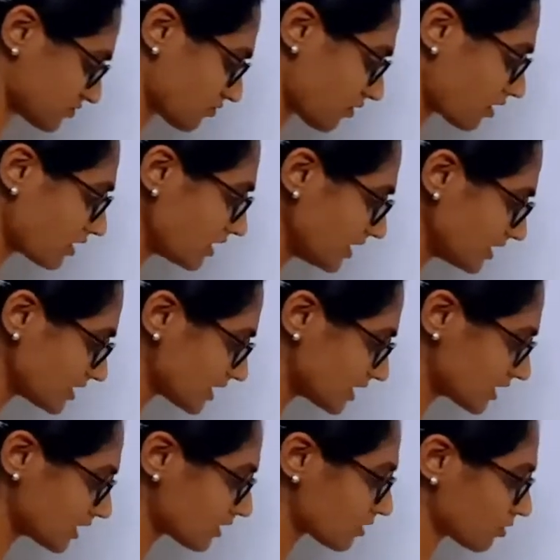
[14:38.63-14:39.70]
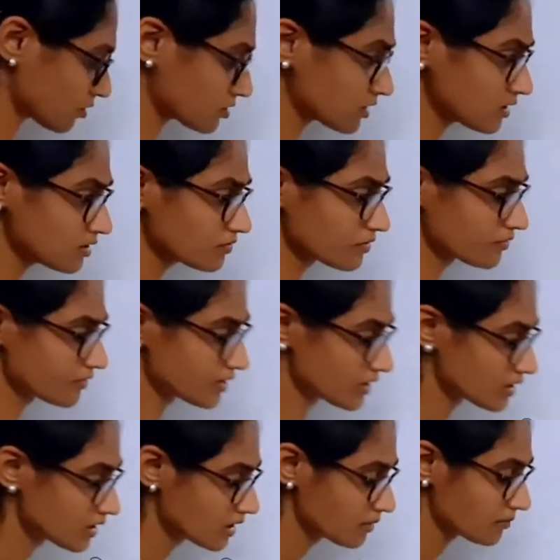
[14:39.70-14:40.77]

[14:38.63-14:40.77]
40 is little closer to 50.